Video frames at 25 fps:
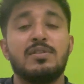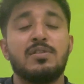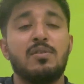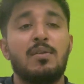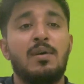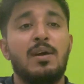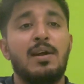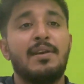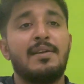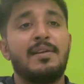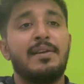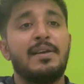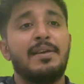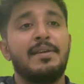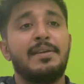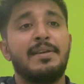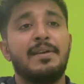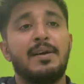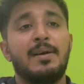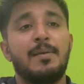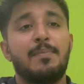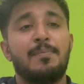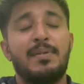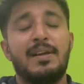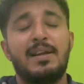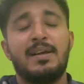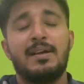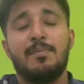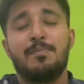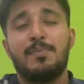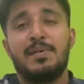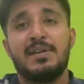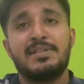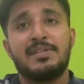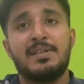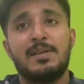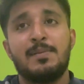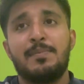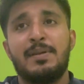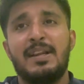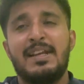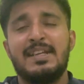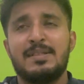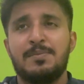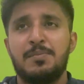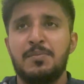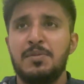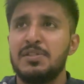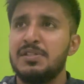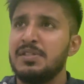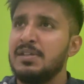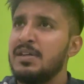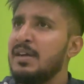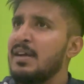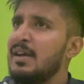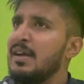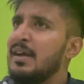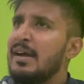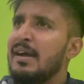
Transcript: show 100 uh, play, percent placements